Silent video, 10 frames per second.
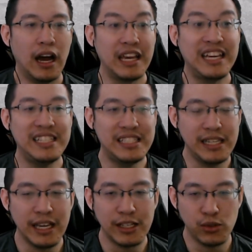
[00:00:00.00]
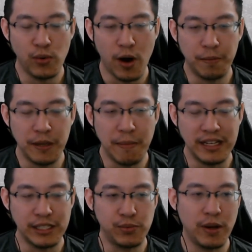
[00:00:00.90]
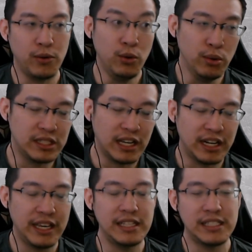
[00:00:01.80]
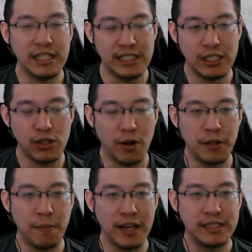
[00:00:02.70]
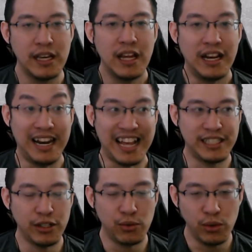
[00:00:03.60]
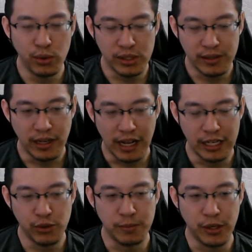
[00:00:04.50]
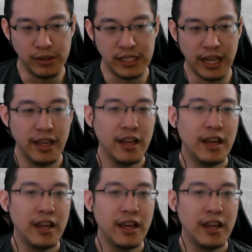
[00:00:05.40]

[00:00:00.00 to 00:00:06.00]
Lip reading: Easiest to optimize as well. Lose the least, easiest to optimize. Lesser to lose. Yeah, that's what I'm trying to say.